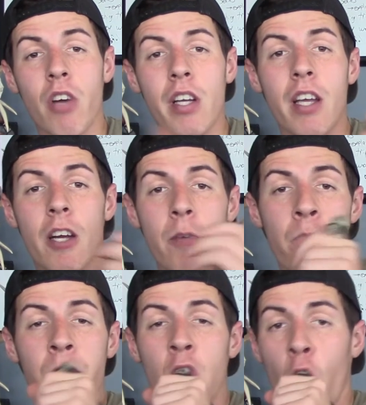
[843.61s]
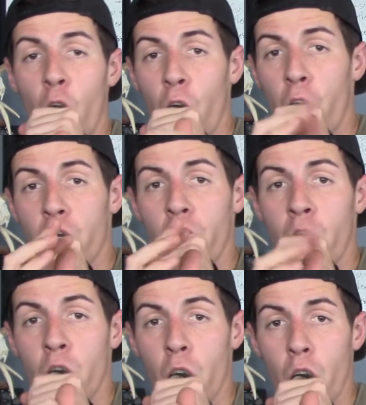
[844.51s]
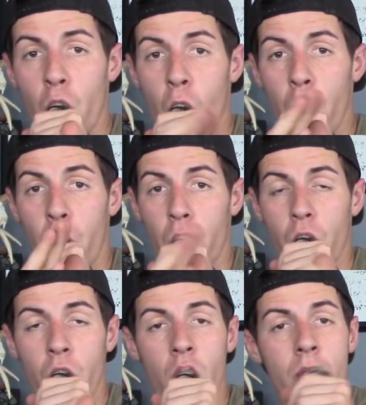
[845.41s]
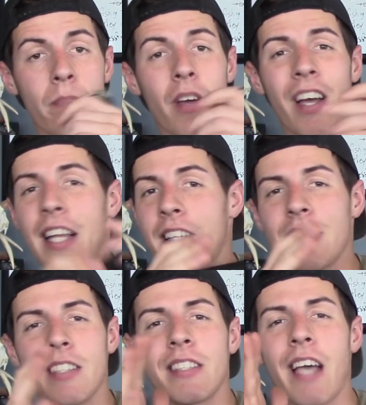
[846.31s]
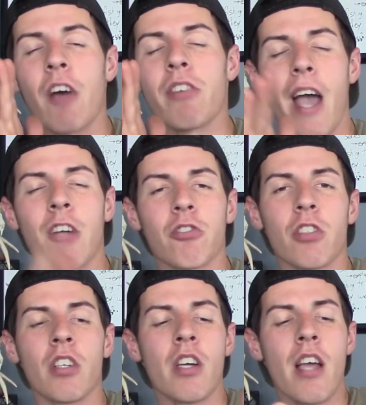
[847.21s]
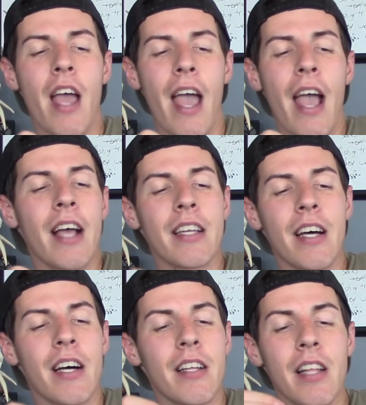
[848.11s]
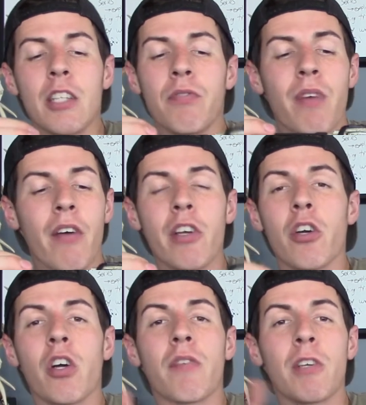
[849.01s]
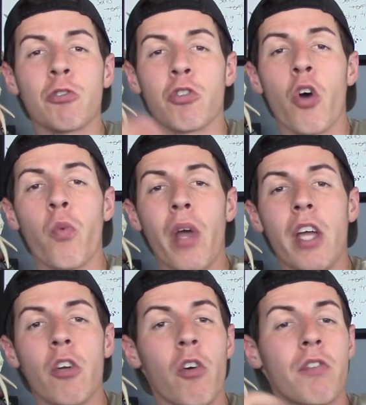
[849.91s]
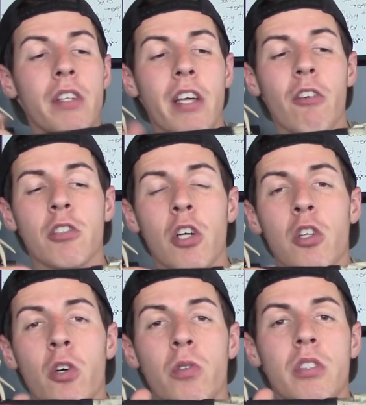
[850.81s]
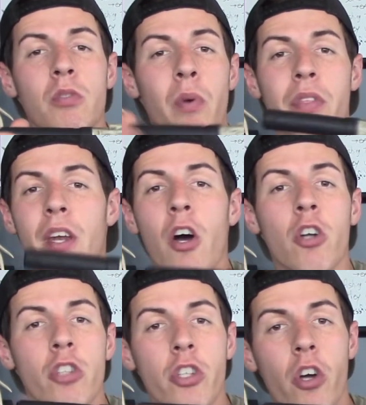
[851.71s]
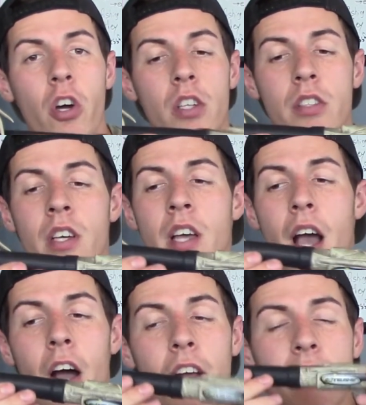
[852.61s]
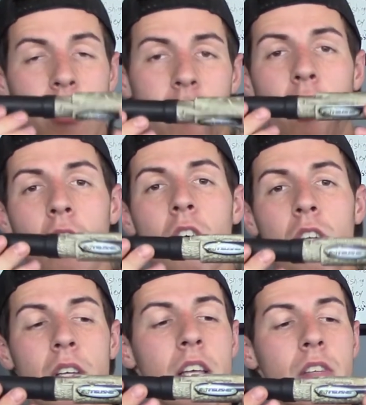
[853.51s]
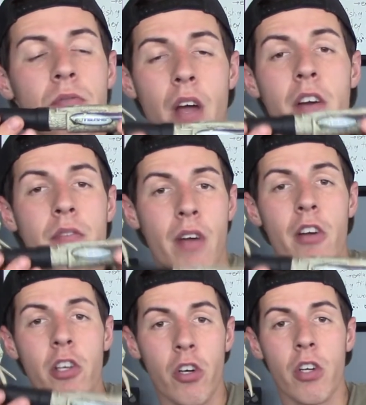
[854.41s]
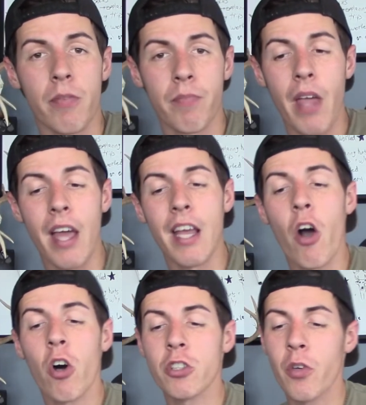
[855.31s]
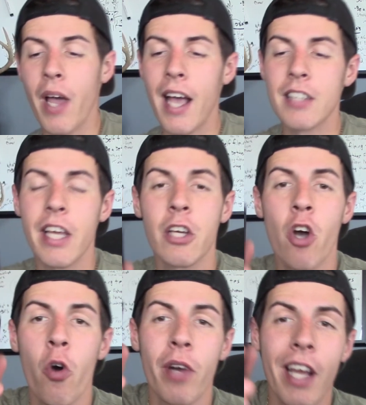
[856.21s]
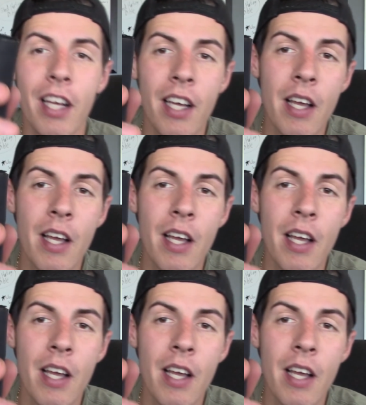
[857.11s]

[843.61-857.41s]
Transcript: grunt here, all right, it doesn't sound natural. And it's very good if there's no wind or if the deer is close within 100 yards. All right, this call is very, very good. And it also has a coating